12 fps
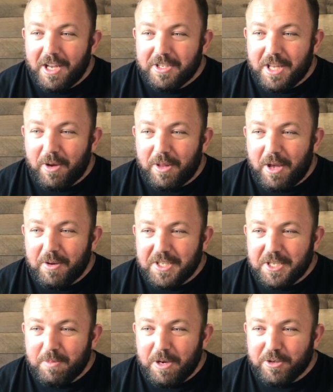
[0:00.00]
So that was
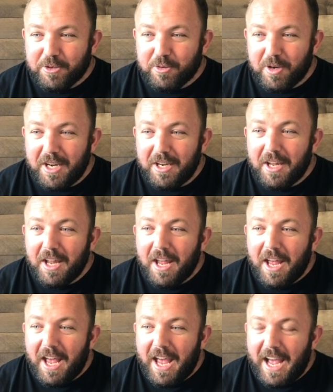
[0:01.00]
a special treat,
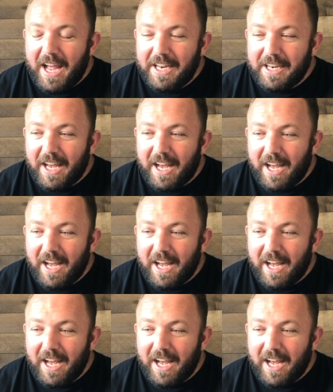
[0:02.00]
and